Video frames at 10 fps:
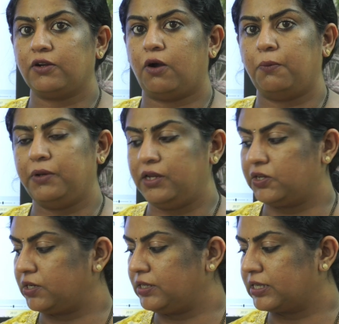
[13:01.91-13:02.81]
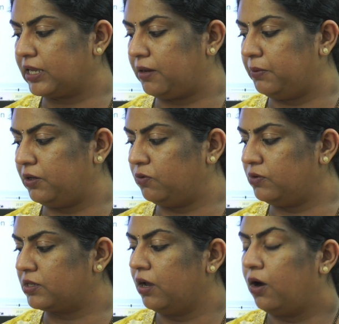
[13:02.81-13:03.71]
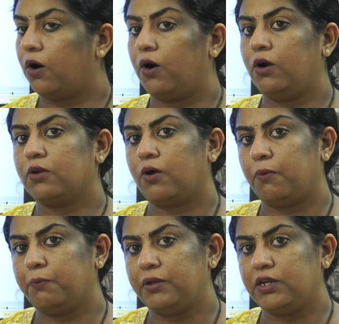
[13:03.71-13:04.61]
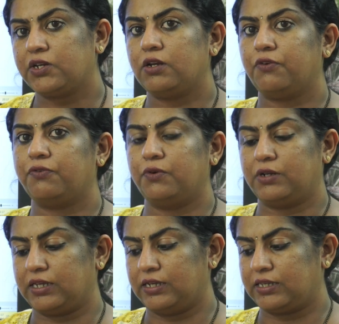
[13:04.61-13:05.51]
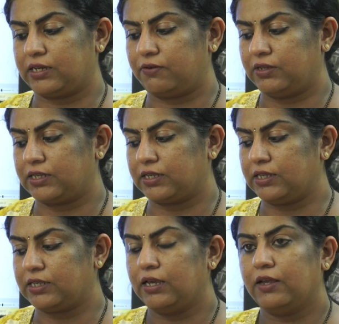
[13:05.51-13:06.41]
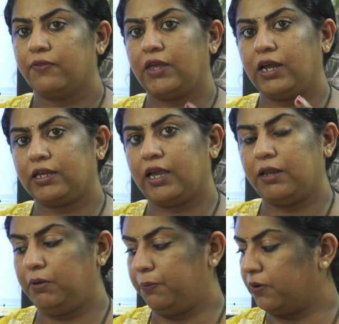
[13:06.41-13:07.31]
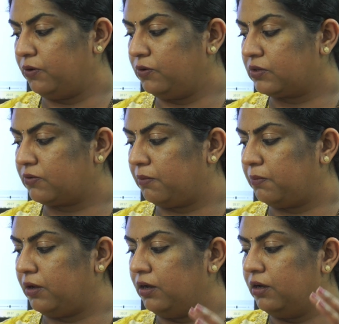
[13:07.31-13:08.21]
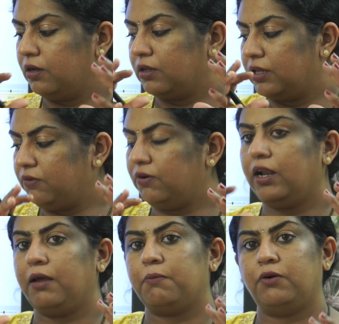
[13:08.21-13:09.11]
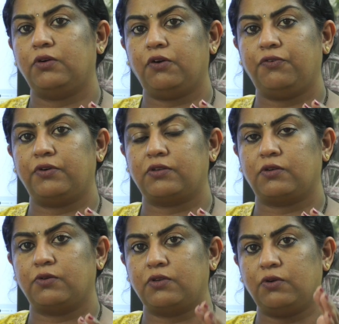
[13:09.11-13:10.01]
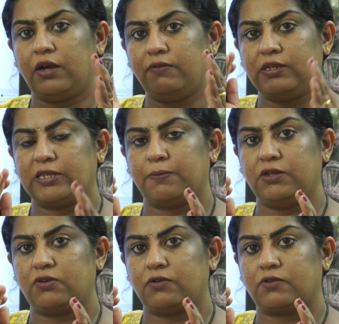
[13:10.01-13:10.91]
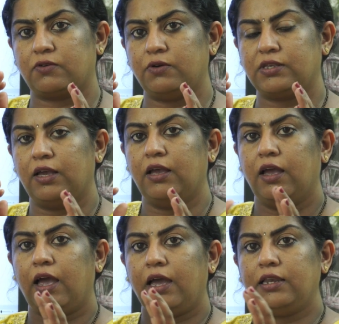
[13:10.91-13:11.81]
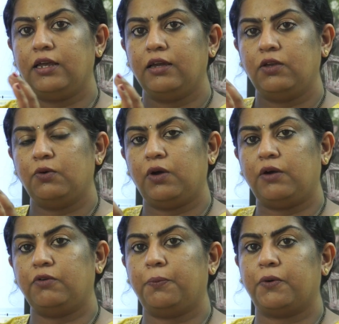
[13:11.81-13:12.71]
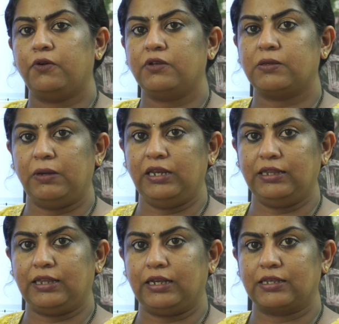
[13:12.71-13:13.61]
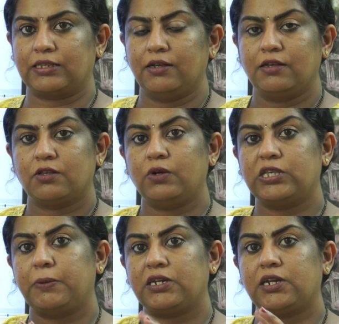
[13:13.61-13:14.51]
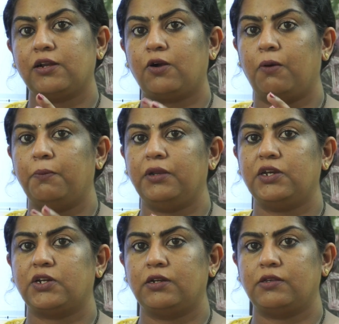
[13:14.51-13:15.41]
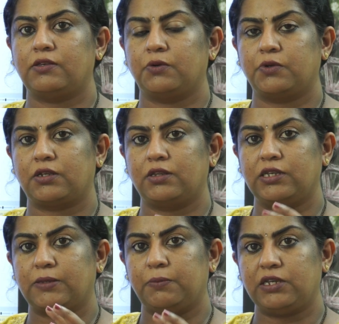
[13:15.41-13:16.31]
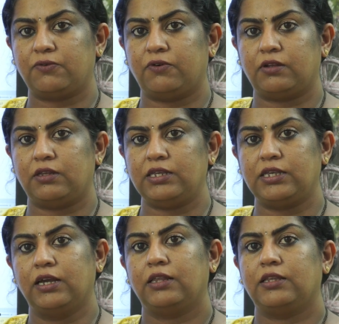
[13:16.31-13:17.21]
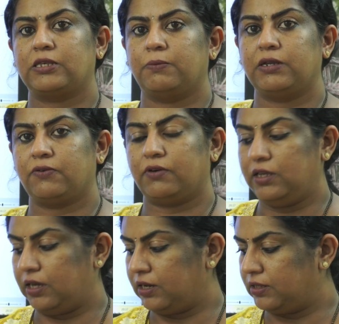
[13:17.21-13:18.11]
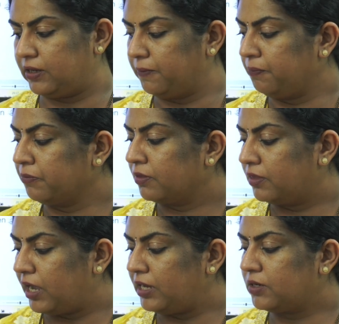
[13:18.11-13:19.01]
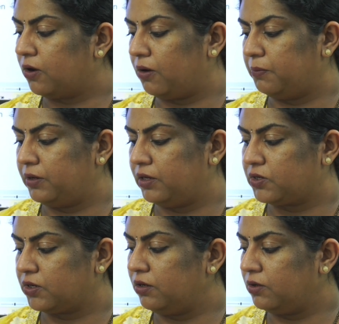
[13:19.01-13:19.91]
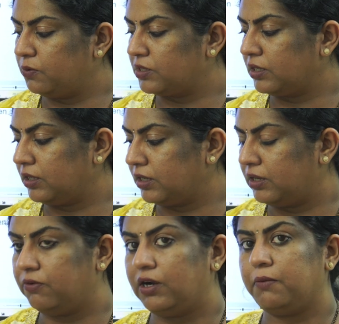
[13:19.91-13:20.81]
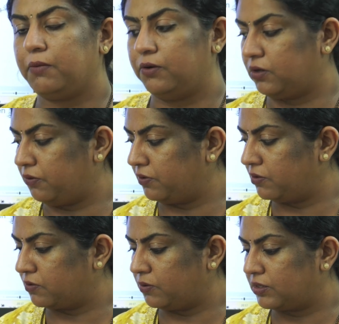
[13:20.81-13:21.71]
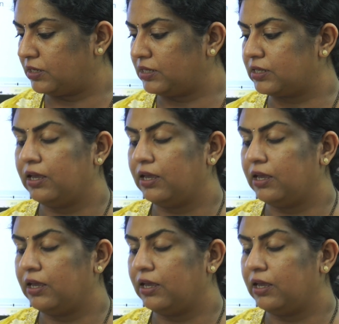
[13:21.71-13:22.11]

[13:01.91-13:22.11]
combinations can be used, all combination of goods and services that can be produced from a given amount of resource. You have this much resource and you have to produce many things. So a special combination is used, this much for this much for the another. That combination using the given amount of resources